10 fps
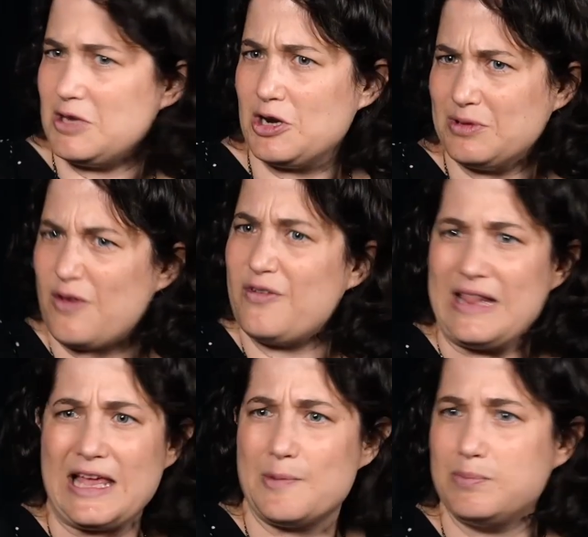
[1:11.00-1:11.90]
they
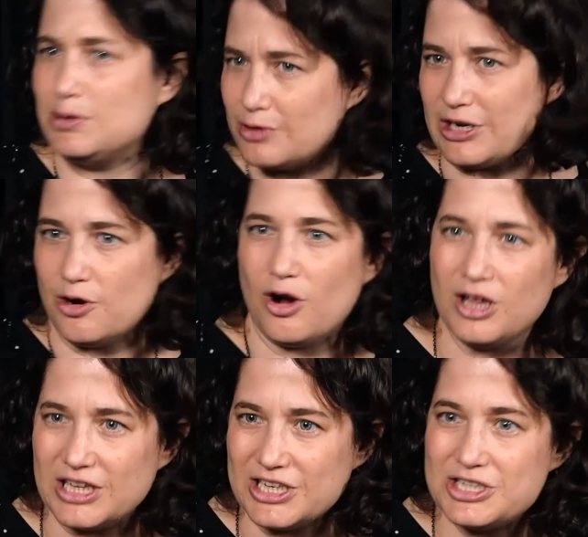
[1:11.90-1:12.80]
feel like Bloor and
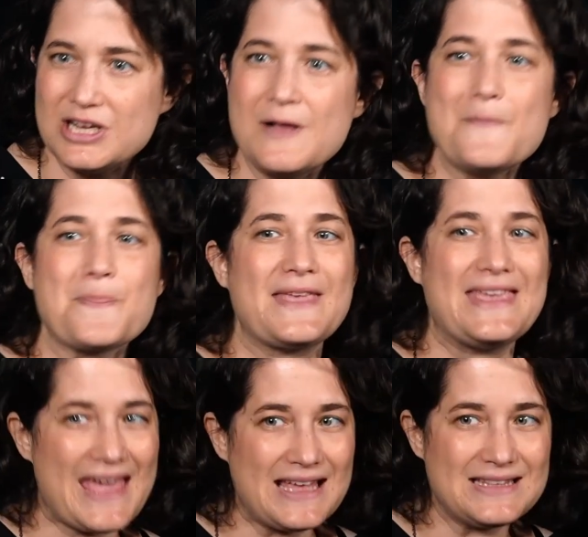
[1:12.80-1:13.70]
College,
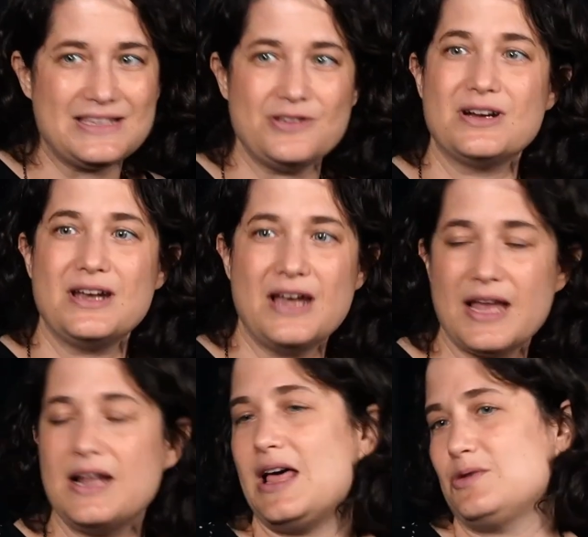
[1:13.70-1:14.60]
yet you're
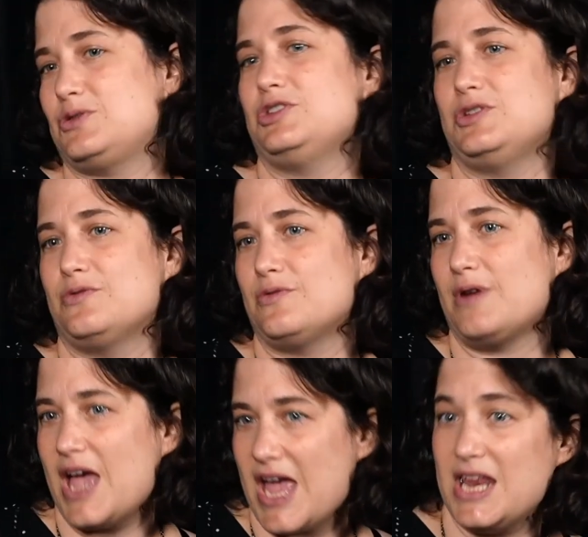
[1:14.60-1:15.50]
not allowed to do
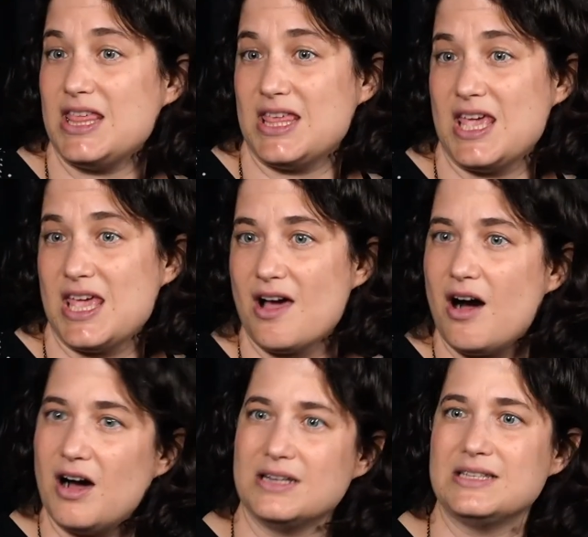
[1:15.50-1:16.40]
anything
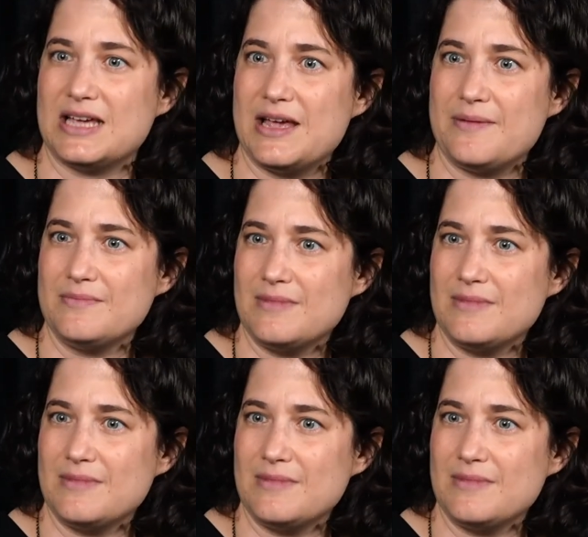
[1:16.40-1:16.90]
on them,